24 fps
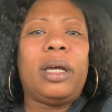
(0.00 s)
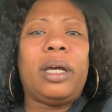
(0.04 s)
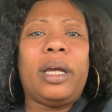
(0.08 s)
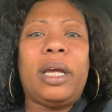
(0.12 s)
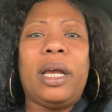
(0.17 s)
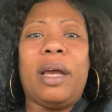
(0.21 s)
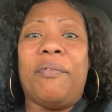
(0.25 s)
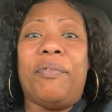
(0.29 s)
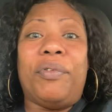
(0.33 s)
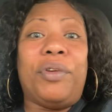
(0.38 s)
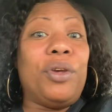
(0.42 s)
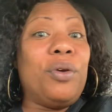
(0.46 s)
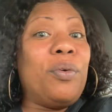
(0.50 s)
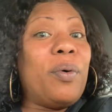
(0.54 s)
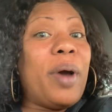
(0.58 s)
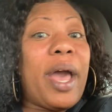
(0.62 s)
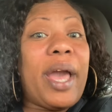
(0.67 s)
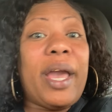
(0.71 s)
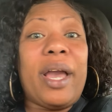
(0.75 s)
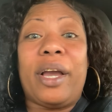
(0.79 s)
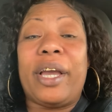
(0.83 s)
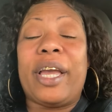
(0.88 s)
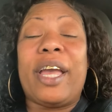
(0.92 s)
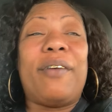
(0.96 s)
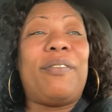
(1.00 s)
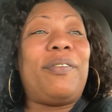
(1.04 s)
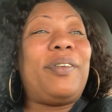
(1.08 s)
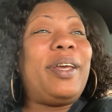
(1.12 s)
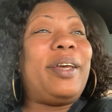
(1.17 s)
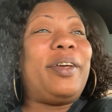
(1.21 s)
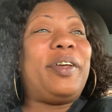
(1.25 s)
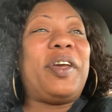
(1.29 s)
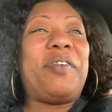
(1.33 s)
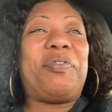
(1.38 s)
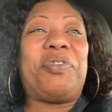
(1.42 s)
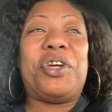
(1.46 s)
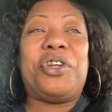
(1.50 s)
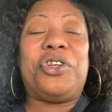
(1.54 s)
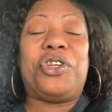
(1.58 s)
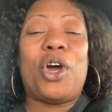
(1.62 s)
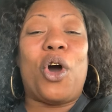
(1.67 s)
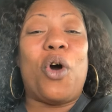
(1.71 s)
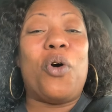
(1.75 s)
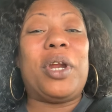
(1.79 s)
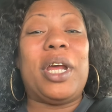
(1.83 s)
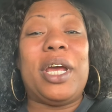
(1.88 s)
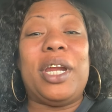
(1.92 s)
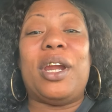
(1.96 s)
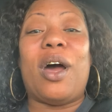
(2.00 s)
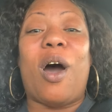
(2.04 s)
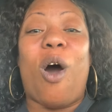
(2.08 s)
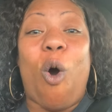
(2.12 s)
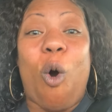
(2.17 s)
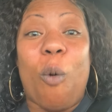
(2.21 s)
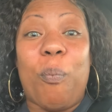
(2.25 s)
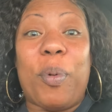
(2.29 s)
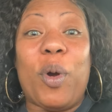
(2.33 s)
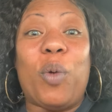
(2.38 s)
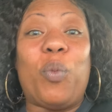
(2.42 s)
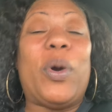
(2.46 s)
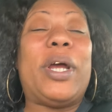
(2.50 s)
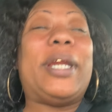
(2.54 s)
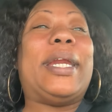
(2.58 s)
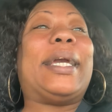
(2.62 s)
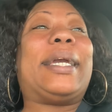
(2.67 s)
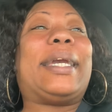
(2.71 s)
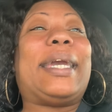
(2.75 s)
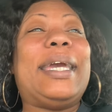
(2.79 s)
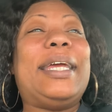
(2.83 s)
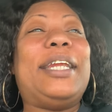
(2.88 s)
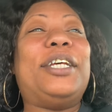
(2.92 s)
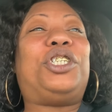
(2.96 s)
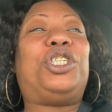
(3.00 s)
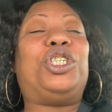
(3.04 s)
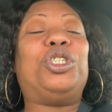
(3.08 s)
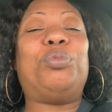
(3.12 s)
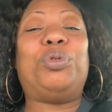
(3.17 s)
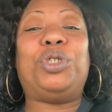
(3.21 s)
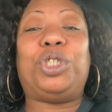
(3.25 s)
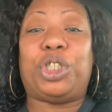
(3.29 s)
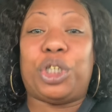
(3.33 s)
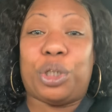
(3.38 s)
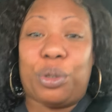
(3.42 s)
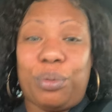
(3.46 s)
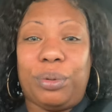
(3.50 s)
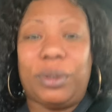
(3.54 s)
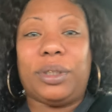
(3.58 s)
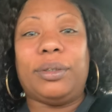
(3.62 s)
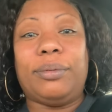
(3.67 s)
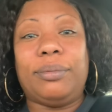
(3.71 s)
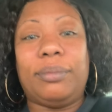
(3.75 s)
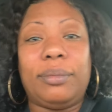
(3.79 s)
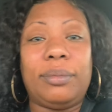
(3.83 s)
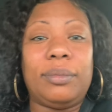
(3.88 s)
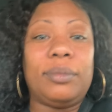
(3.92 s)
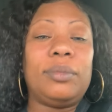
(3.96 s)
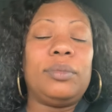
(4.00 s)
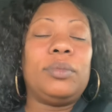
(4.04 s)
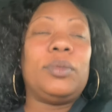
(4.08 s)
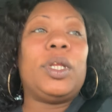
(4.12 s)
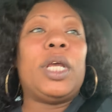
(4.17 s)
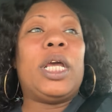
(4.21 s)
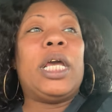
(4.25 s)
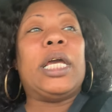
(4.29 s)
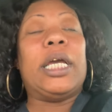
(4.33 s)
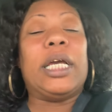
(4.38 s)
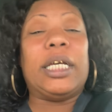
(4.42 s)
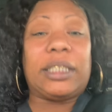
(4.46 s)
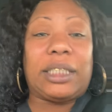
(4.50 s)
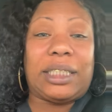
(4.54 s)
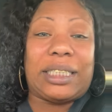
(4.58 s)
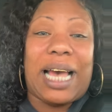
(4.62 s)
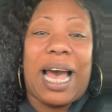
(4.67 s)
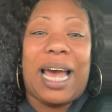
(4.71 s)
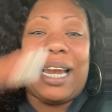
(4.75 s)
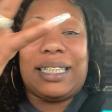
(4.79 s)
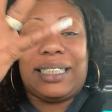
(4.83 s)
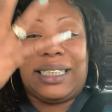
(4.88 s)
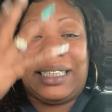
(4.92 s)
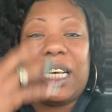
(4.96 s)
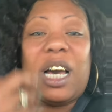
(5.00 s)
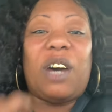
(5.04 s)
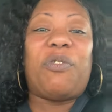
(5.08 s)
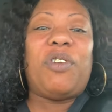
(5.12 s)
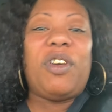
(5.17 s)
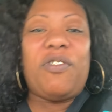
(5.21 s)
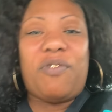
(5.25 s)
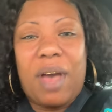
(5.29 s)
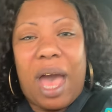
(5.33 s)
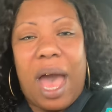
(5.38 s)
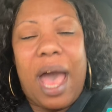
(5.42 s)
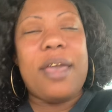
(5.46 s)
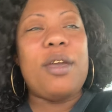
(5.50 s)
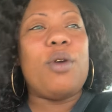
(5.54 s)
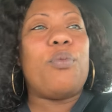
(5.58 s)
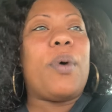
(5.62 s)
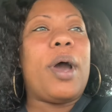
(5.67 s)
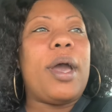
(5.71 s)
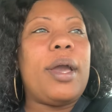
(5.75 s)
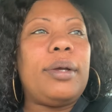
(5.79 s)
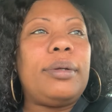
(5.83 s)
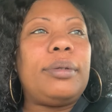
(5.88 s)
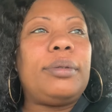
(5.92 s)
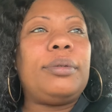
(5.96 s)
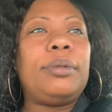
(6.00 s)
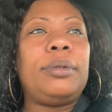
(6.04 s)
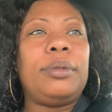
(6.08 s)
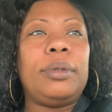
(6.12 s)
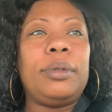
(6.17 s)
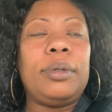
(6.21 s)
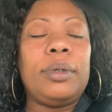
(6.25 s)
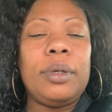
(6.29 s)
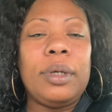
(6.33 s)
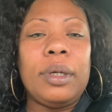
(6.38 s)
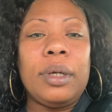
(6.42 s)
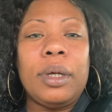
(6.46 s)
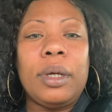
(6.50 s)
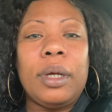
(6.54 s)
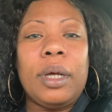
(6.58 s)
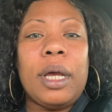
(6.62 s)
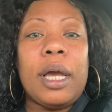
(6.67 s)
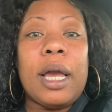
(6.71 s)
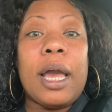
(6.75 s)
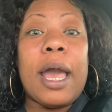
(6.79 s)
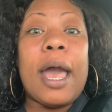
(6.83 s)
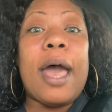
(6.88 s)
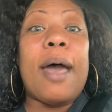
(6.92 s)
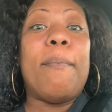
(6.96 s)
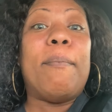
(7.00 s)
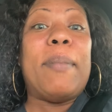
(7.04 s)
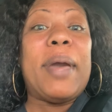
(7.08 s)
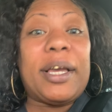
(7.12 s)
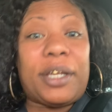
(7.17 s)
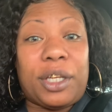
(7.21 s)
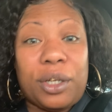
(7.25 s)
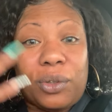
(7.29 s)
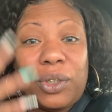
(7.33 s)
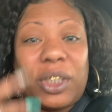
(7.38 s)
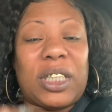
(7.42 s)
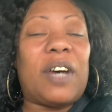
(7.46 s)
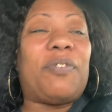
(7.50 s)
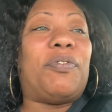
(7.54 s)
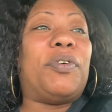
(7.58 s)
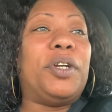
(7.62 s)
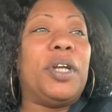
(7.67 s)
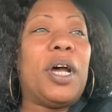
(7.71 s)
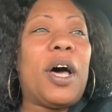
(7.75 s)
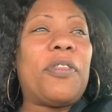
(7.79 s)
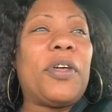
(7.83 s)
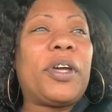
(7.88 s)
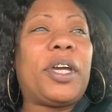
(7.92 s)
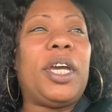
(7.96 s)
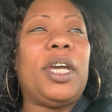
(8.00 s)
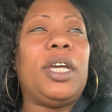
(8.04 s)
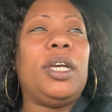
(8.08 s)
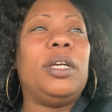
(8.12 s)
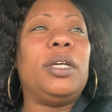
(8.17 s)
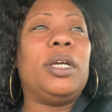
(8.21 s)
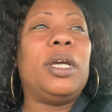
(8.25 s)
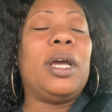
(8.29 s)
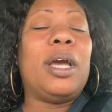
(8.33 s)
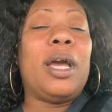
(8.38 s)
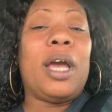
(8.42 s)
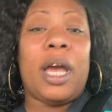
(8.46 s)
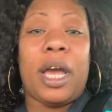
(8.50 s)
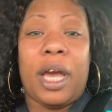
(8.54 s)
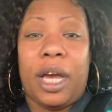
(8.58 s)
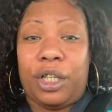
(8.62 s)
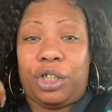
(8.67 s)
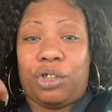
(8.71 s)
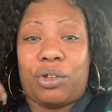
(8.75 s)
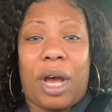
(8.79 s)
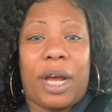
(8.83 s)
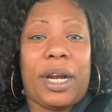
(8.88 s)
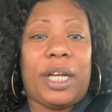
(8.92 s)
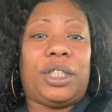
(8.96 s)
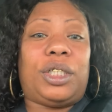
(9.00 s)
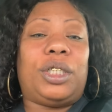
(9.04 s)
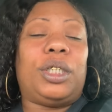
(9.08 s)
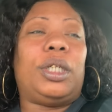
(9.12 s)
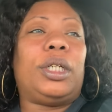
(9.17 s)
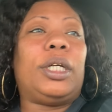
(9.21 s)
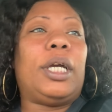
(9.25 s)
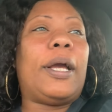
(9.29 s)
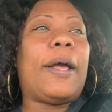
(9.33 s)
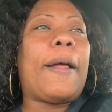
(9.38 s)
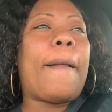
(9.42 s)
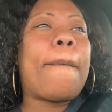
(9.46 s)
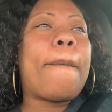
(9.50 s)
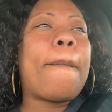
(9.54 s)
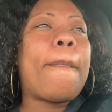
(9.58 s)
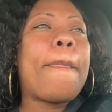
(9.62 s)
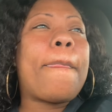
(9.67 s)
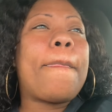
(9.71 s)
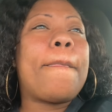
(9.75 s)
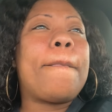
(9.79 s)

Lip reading: If the door didn't open with the key that you was using, it's time to self-evaluate and make yourself another key and try that shit again.